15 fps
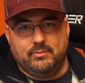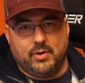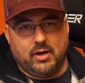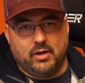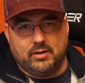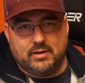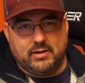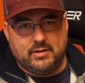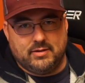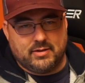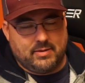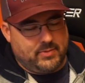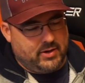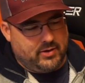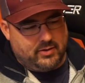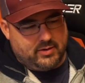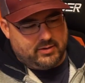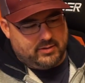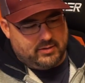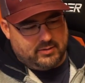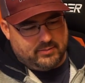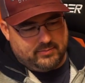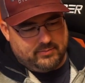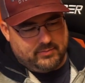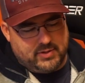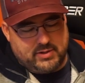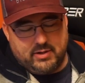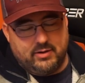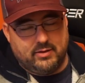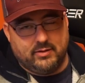poly something or other
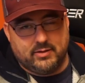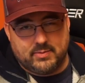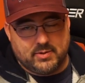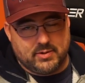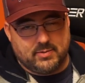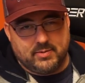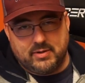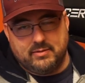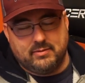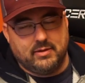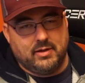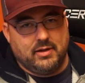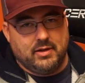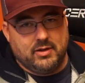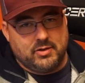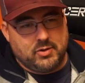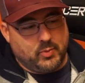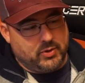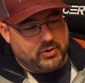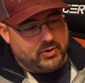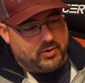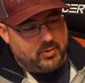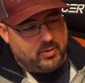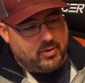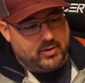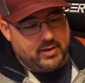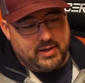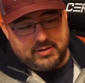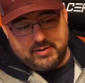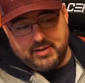material. It's supposed to be super durable.
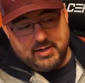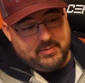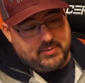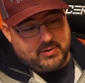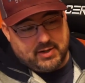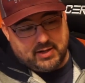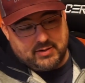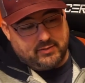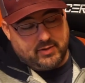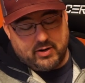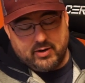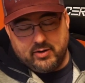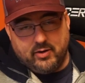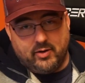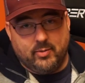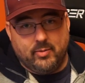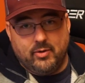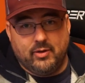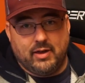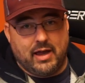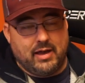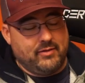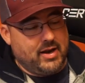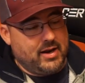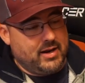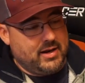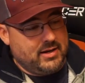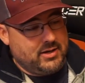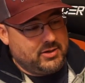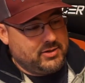It seems like it's very durable. I haven't had
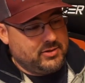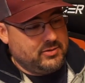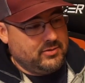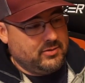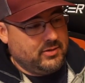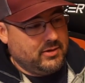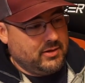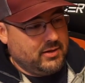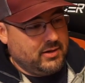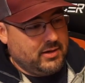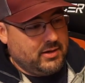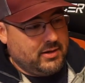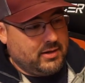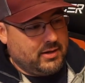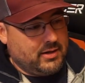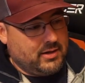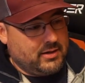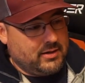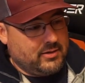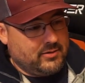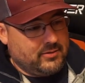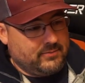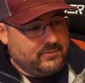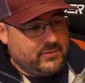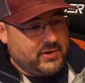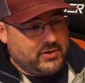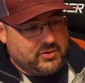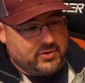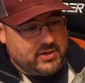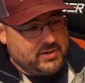any issue. The
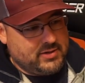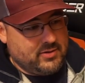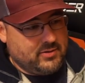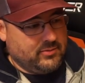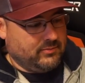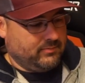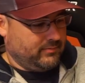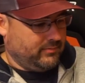trees don't